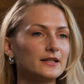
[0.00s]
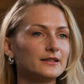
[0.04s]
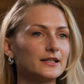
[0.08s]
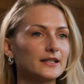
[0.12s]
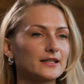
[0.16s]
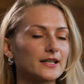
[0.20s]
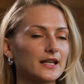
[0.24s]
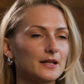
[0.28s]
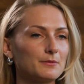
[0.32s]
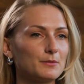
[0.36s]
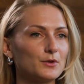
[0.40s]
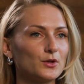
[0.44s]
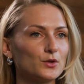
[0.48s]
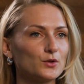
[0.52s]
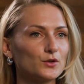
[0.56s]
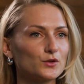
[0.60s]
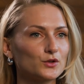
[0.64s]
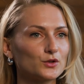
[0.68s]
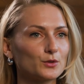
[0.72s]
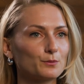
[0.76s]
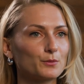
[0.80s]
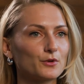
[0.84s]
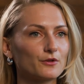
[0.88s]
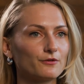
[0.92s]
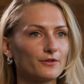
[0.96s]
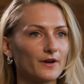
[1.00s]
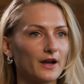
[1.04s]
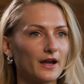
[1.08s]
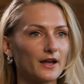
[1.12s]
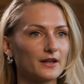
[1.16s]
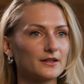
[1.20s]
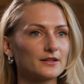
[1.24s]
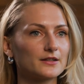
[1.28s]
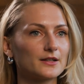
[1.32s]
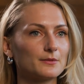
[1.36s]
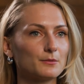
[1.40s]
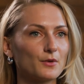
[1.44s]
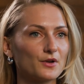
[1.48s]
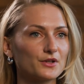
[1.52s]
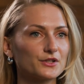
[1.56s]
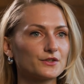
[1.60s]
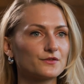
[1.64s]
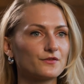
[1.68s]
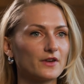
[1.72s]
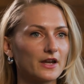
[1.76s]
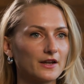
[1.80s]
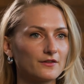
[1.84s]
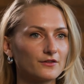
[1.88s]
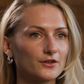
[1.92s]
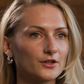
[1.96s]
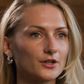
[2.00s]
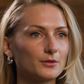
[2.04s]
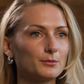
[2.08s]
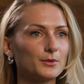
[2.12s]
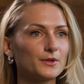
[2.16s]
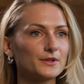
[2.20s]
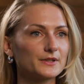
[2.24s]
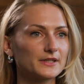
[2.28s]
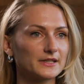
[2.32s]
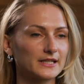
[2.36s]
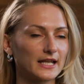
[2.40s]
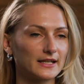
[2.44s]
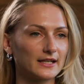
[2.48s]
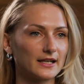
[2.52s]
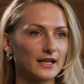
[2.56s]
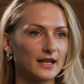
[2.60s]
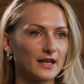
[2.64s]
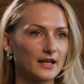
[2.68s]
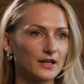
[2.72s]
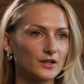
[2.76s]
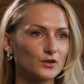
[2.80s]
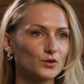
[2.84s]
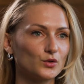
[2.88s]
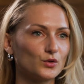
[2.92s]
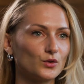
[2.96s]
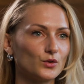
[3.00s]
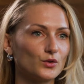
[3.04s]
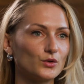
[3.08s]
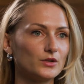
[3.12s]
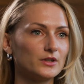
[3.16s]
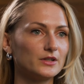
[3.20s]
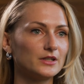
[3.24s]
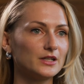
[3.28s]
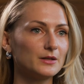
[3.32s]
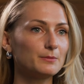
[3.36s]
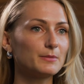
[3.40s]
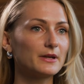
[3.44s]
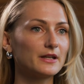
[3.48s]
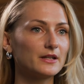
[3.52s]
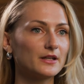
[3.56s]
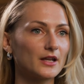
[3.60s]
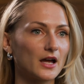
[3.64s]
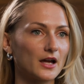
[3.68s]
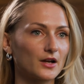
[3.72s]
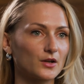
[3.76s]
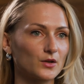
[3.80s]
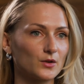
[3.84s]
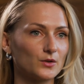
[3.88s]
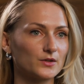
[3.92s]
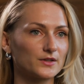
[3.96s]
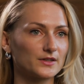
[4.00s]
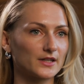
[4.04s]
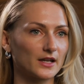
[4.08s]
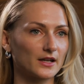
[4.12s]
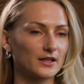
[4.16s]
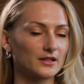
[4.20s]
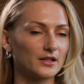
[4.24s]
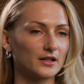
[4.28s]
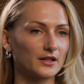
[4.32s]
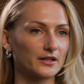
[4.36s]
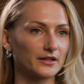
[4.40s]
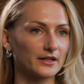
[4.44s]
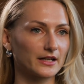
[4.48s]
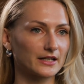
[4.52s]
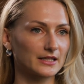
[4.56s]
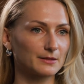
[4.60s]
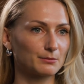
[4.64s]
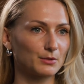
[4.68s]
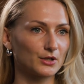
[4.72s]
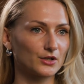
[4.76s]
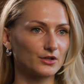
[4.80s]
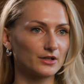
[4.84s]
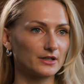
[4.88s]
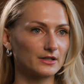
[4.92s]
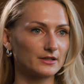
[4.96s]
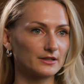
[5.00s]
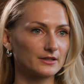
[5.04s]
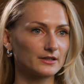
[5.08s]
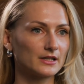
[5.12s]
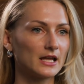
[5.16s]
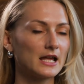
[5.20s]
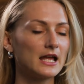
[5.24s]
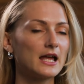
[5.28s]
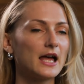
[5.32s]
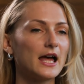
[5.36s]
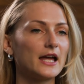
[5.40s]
that can be used to provide the most favorable setting to deepen the acute psychedelic experience